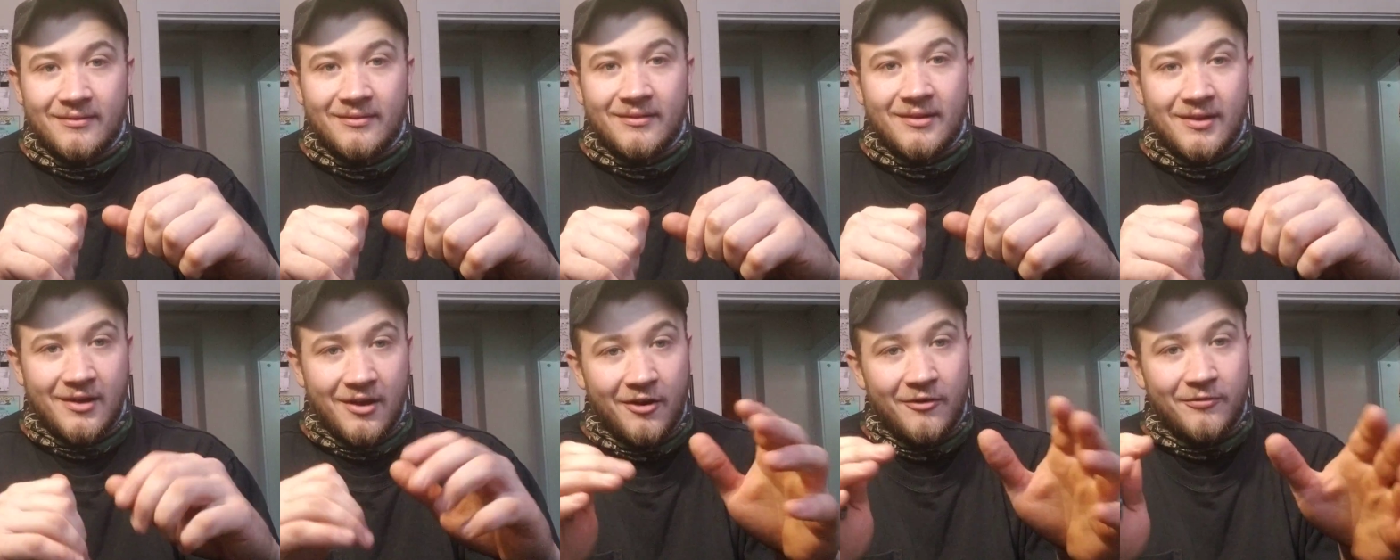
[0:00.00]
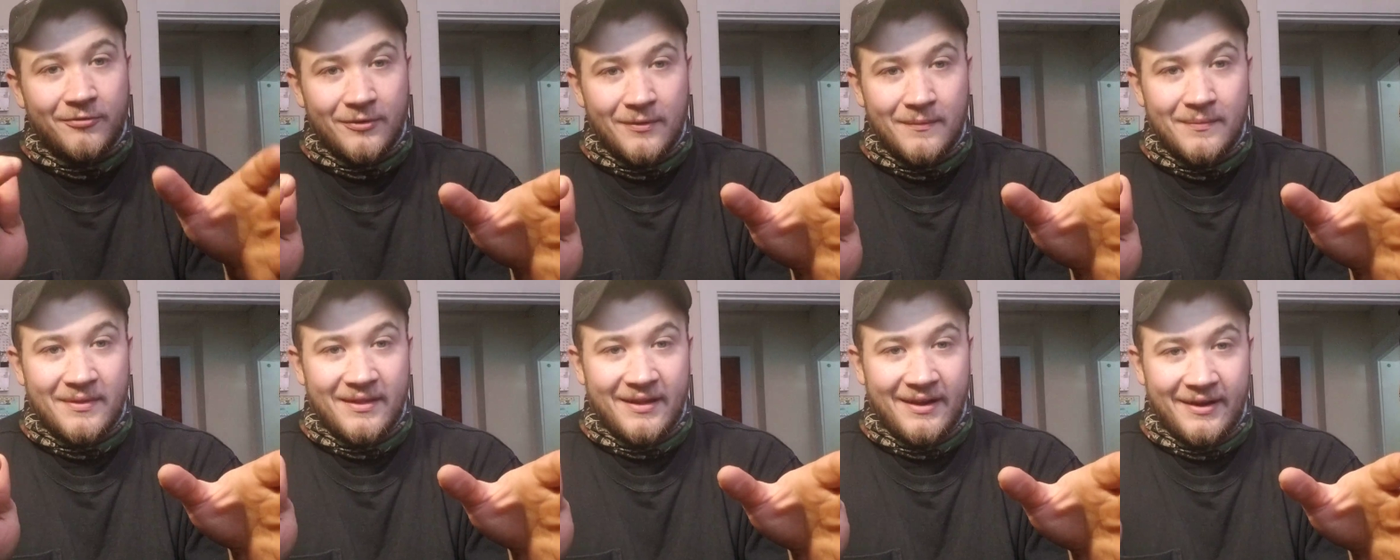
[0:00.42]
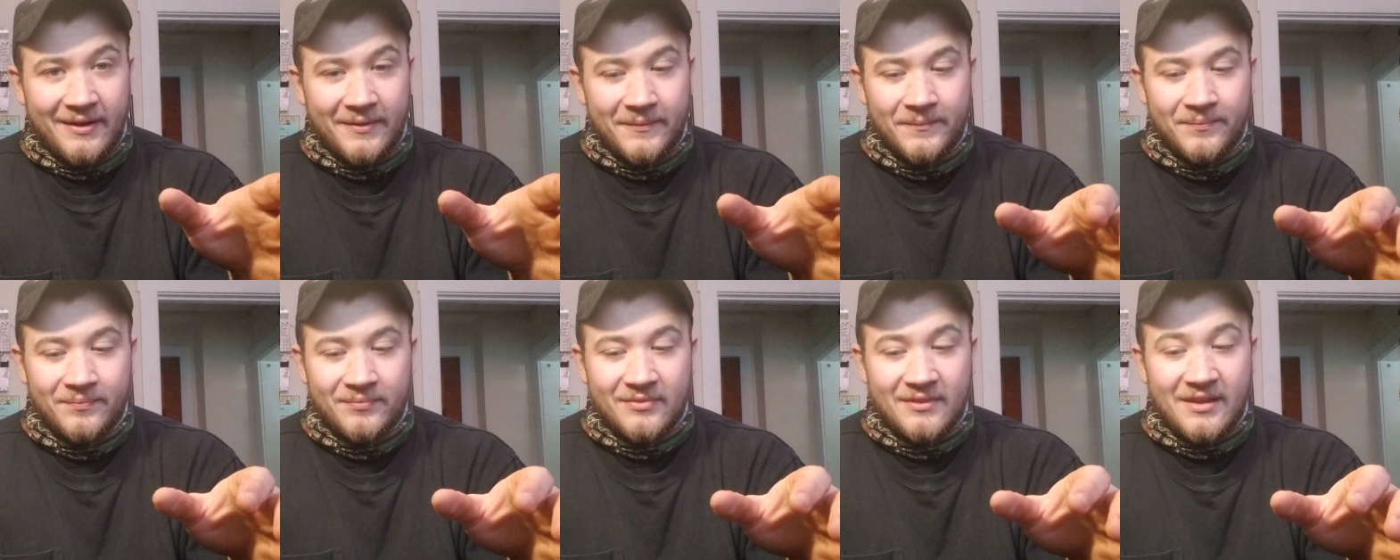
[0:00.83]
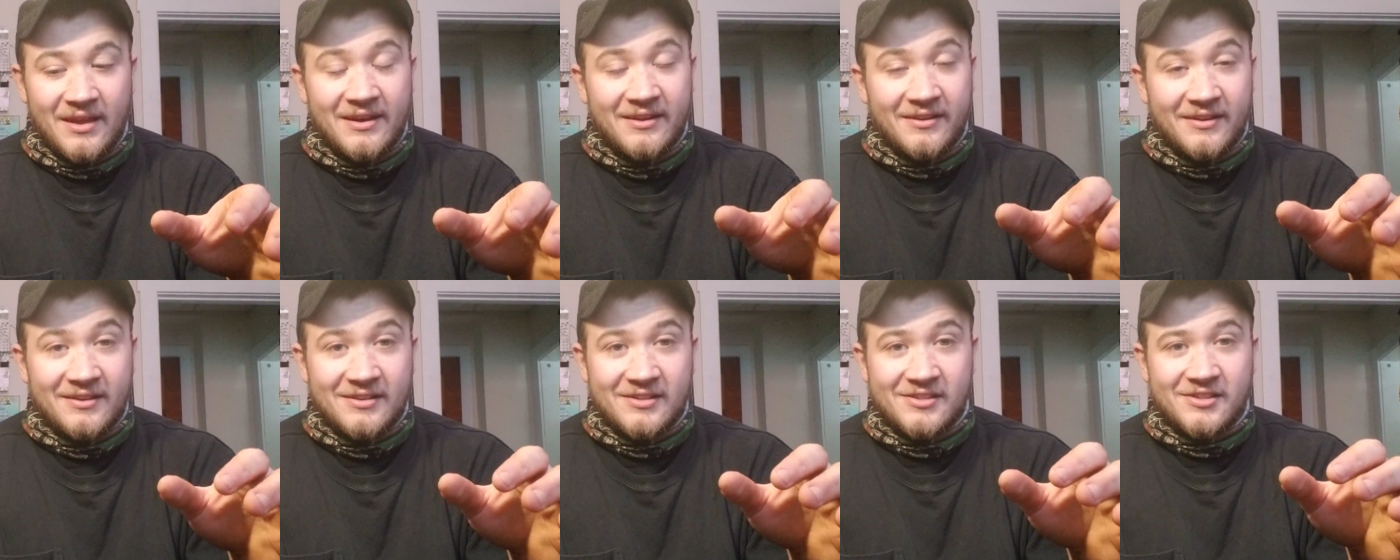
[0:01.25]
go from there. Then
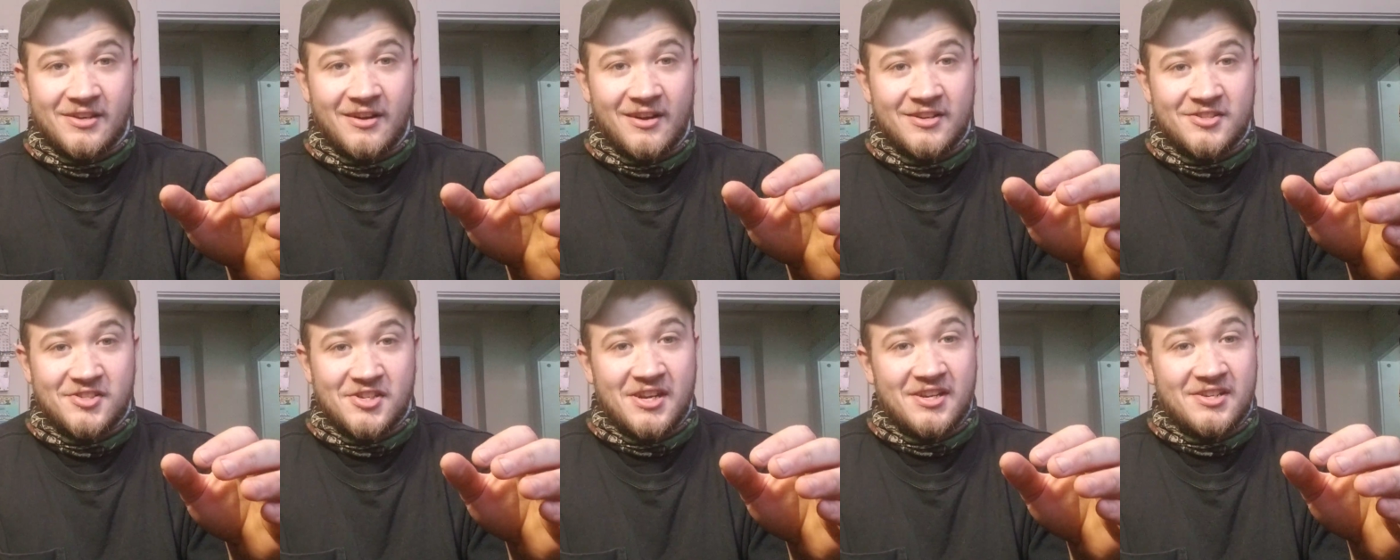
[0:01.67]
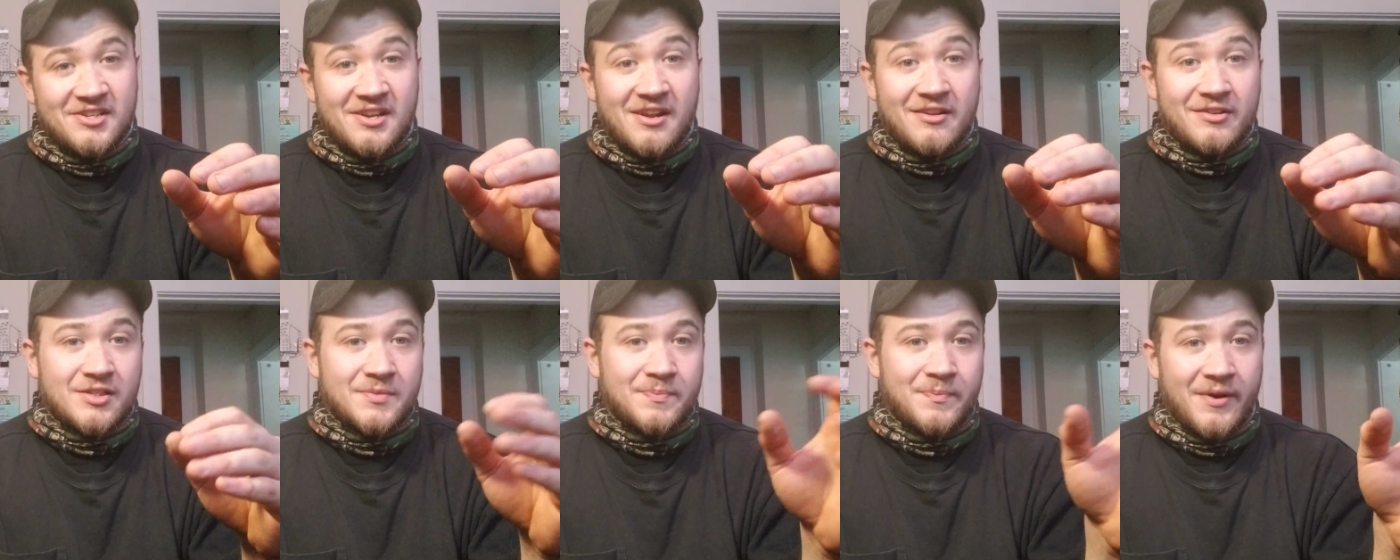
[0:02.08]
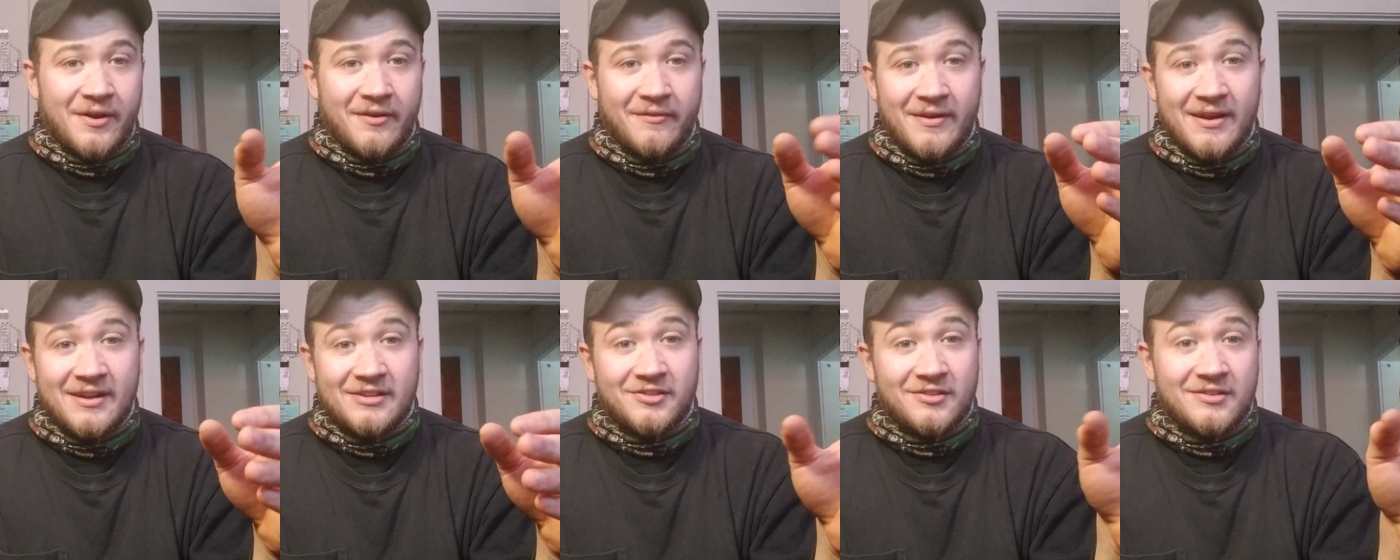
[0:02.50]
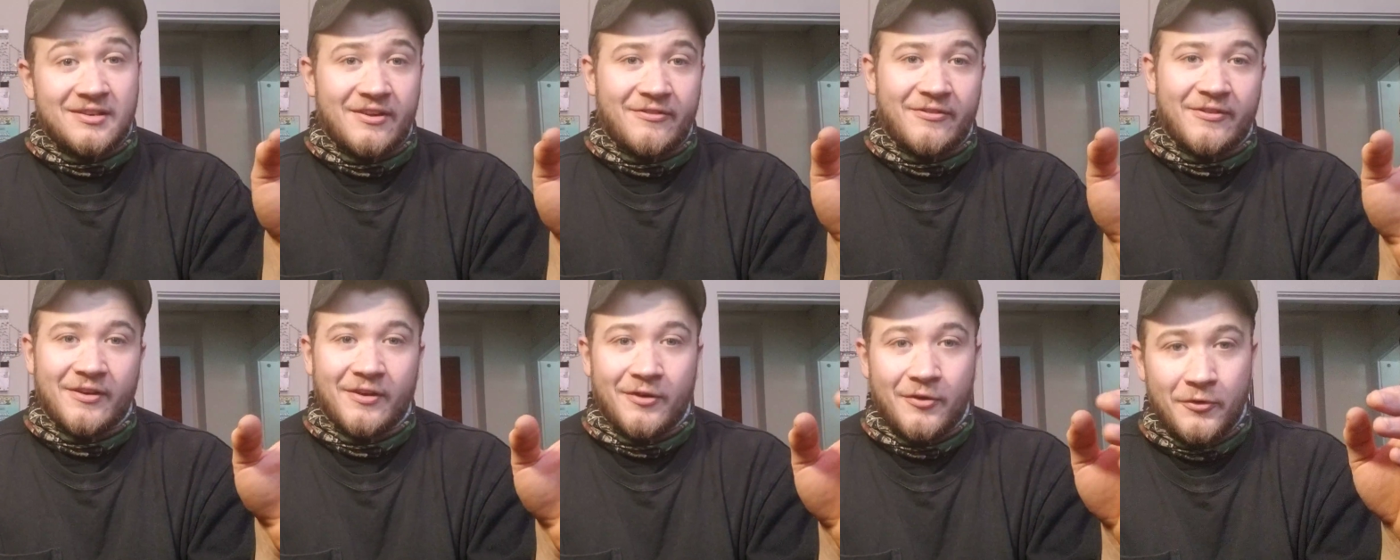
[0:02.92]
you can start changing out spring rates on
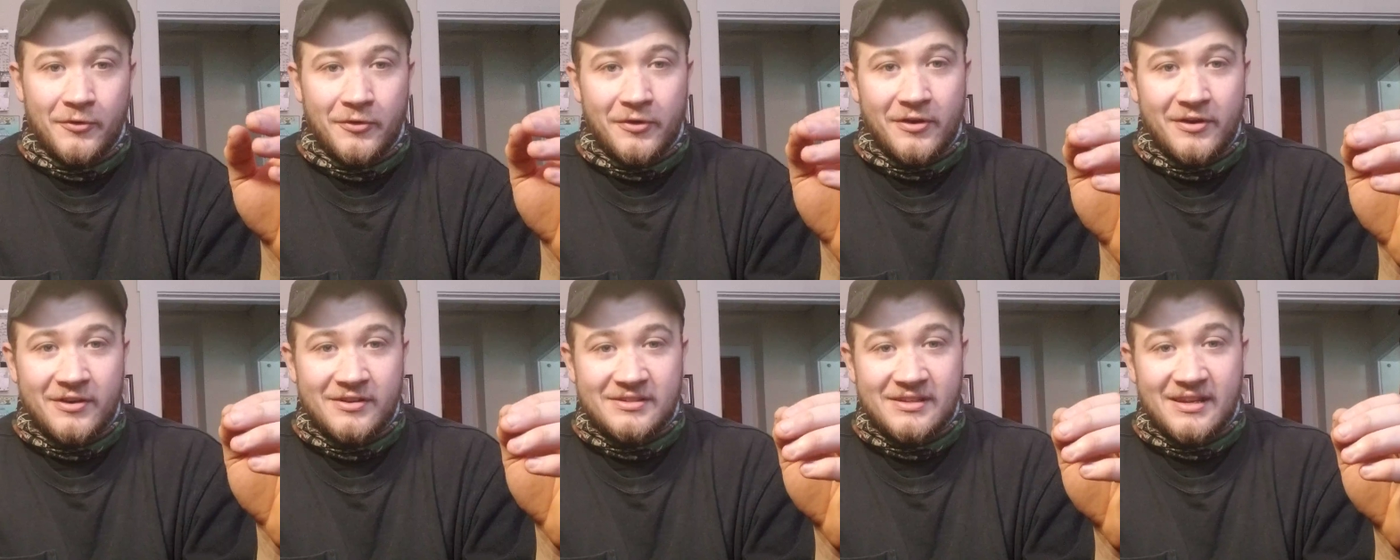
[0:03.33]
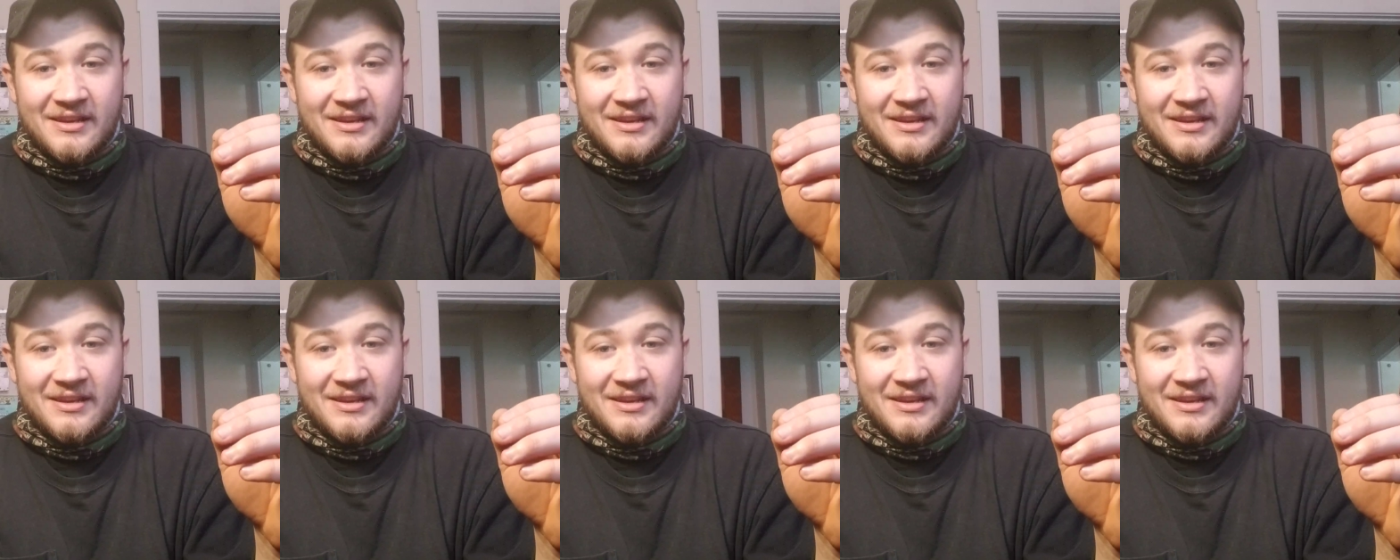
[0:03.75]
different corners,